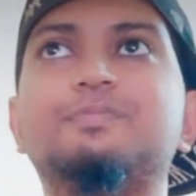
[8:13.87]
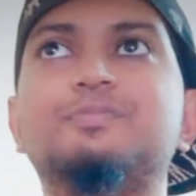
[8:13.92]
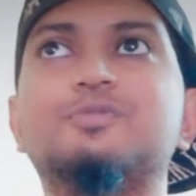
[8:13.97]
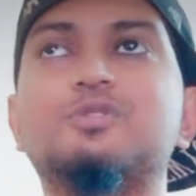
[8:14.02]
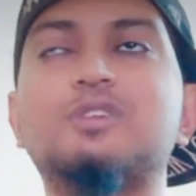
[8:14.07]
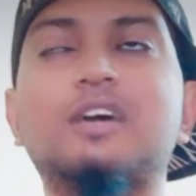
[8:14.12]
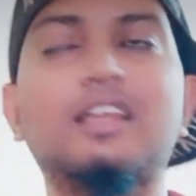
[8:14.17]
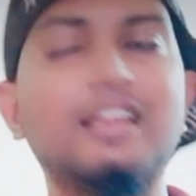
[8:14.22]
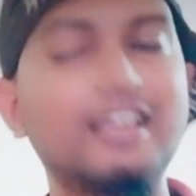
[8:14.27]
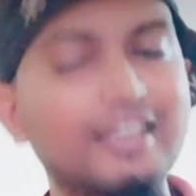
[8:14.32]

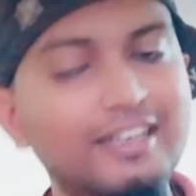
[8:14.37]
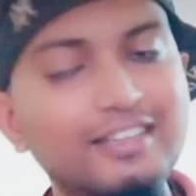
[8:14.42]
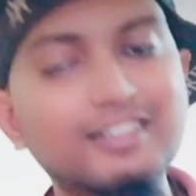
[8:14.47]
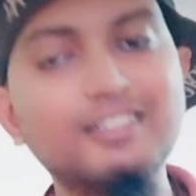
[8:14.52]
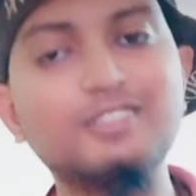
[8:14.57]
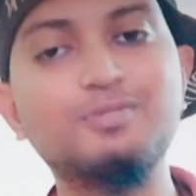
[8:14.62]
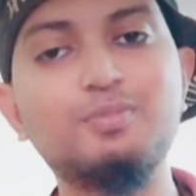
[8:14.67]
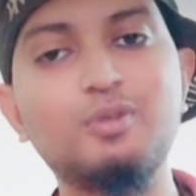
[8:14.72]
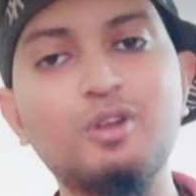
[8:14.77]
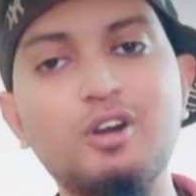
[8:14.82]
So I'll end
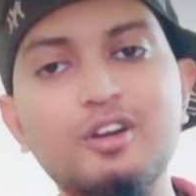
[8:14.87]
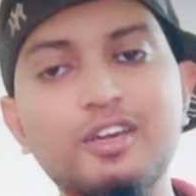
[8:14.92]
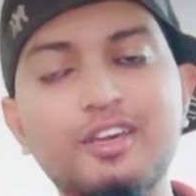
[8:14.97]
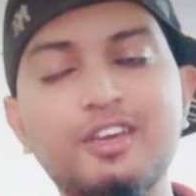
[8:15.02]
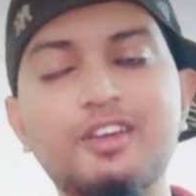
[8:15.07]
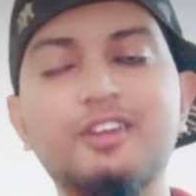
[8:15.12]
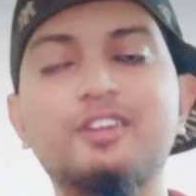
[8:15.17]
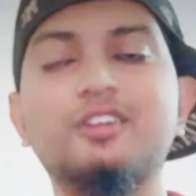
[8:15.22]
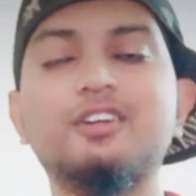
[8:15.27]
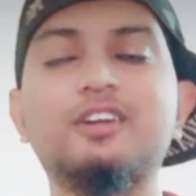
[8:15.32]
this blog
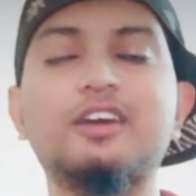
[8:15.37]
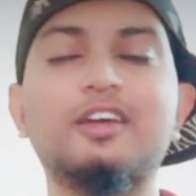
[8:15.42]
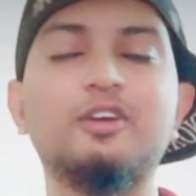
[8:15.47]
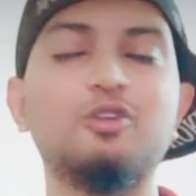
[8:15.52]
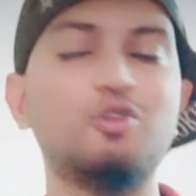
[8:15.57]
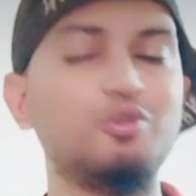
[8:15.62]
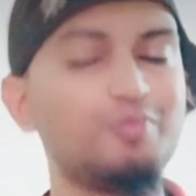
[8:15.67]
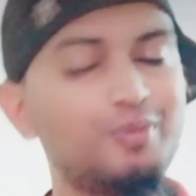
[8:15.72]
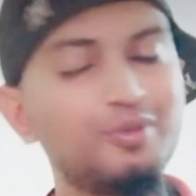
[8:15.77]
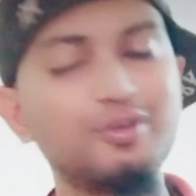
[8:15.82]
here. I
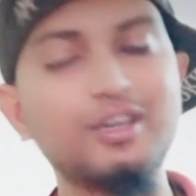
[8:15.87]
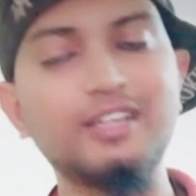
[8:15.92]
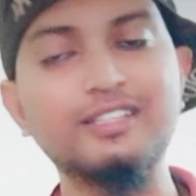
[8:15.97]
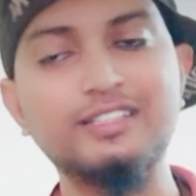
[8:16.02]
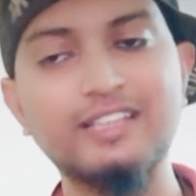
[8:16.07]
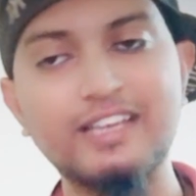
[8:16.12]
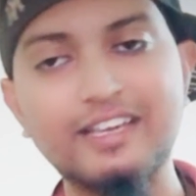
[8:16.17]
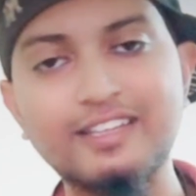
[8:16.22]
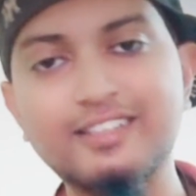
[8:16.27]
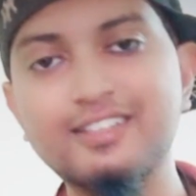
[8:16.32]
hope you
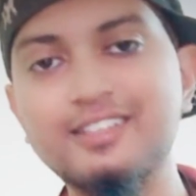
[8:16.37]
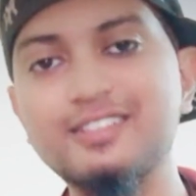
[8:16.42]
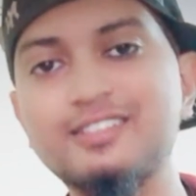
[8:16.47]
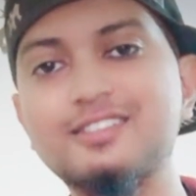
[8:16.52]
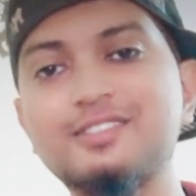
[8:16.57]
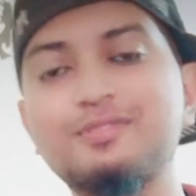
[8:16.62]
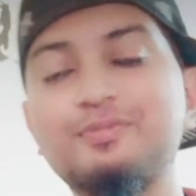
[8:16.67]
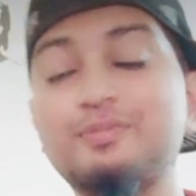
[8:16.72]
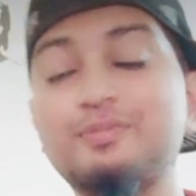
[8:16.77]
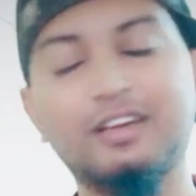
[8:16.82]
guys like
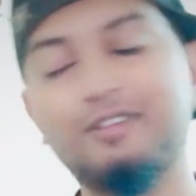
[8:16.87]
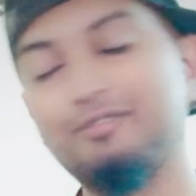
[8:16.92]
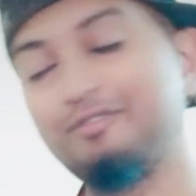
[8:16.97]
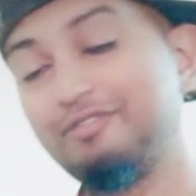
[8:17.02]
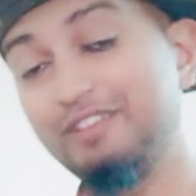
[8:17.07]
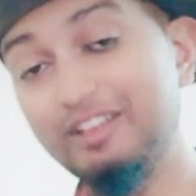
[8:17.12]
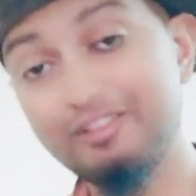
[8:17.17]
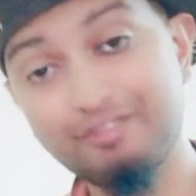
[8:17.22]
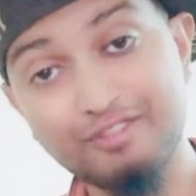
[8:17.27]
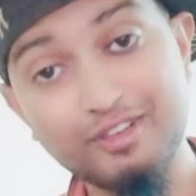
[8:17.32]
this.
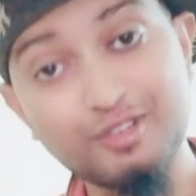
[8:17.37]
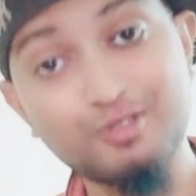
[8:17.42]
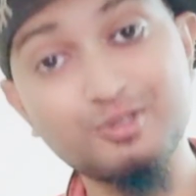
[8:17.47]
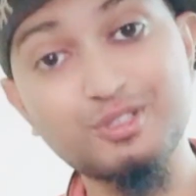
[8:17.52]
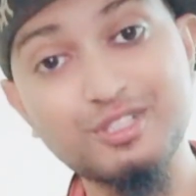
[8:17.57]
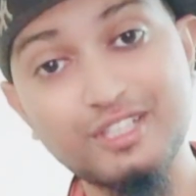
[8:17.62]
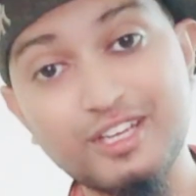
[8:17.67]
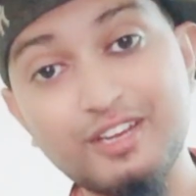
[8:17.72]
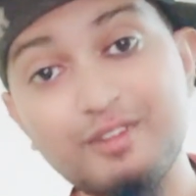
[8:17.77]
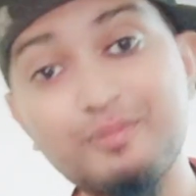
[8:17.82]
Feel free to
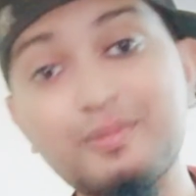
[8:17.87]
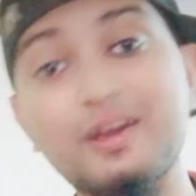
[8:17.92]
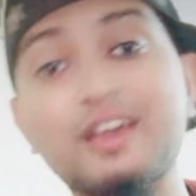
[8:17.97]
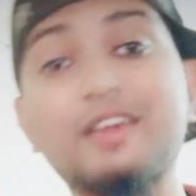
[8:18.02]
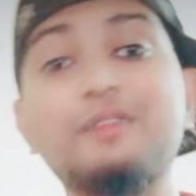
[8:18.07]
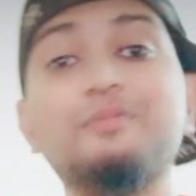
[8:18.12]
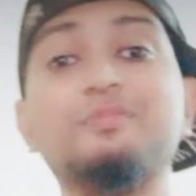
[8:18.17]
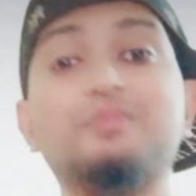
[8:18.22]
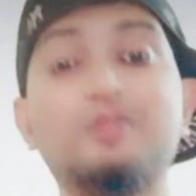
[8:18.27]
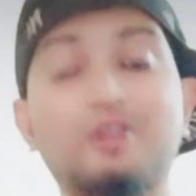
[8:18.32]
share
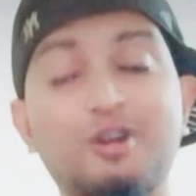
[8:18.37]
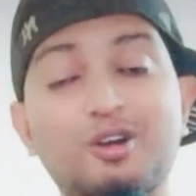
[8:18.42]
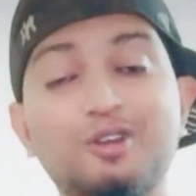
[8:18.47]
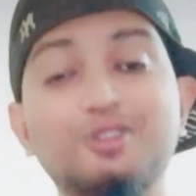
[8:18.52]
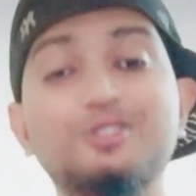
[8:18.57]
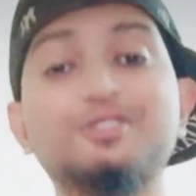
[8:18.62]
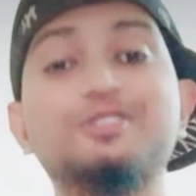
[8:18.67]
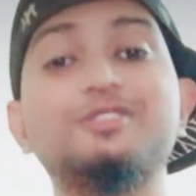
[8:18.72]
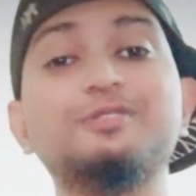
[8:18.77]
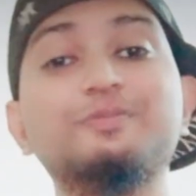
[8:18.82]
my
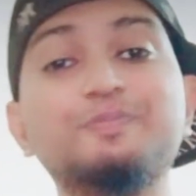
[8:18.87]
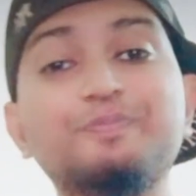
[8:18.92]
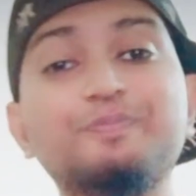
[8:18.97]
blogs